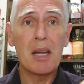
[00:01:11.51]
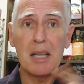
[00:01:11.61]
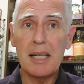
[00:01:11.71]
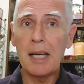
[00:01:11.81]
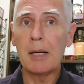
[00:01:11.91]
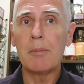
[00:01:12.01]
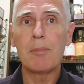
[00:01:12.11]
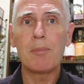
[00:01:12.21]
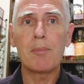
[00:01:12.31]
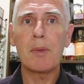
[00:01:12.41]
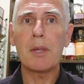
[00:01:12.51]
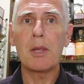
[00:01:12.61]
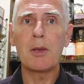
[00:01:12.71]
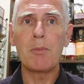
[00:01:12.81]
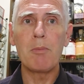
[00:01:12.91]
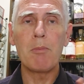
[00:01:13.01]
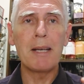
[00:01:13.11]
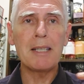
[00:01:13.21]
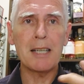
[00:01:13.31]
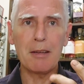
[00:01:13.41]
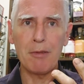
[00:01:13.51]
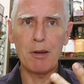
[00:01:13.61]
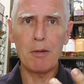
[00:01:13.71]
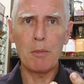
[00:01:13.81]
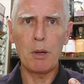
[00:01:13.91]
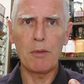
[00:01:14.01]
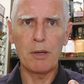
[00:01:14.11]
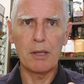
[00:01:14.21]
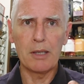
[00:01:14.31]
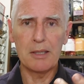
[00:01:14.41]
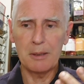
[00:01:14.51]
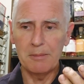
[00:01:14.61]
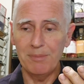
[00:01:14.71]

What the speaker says: Now, the basically flavor profile is